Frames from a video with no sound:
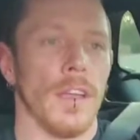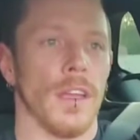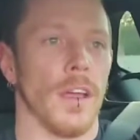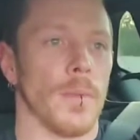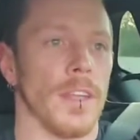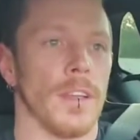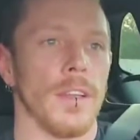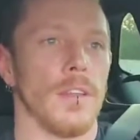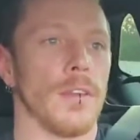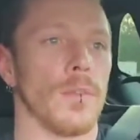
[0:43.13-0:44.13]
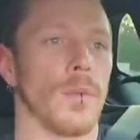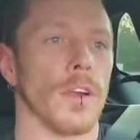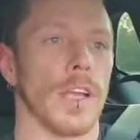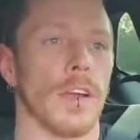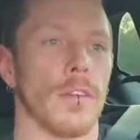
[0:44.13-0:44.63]
I mean, you can work
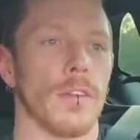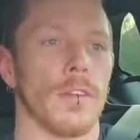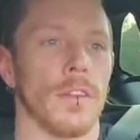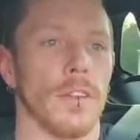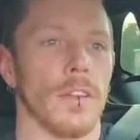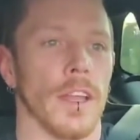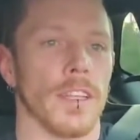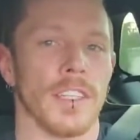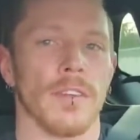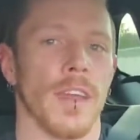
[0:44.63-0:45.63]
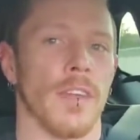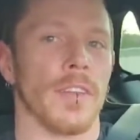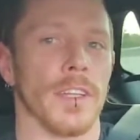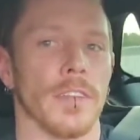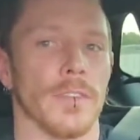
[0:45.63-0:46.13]
out, like Jeff
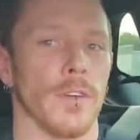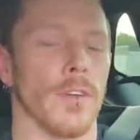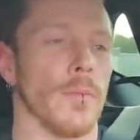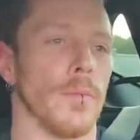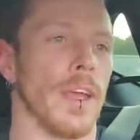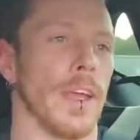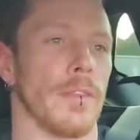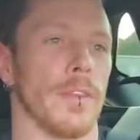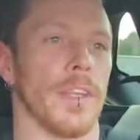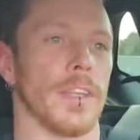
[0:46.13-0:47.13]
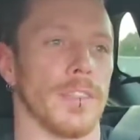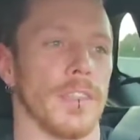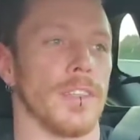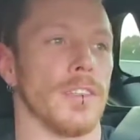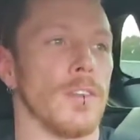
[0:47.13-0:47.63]
Cavalier from Athlete X
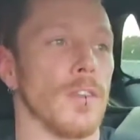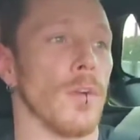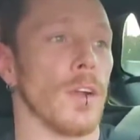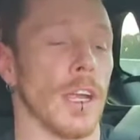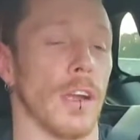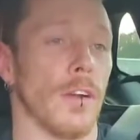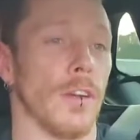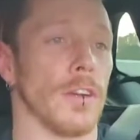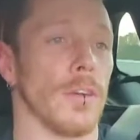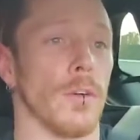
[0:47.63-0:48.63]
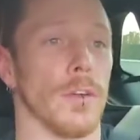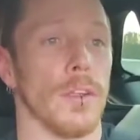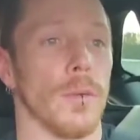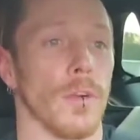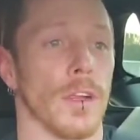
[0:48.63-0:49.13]
says, you can work out hard or you
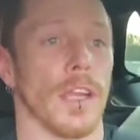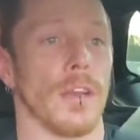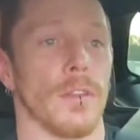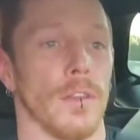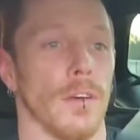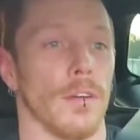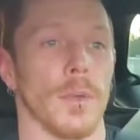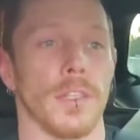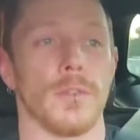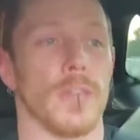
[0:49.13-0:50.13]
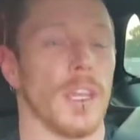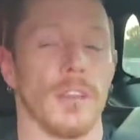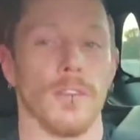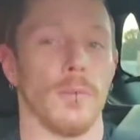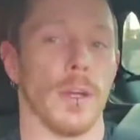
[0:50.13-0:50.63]
can work out long, but you can't
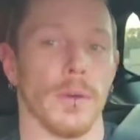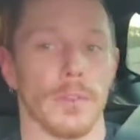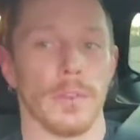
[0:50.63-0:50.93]
do both.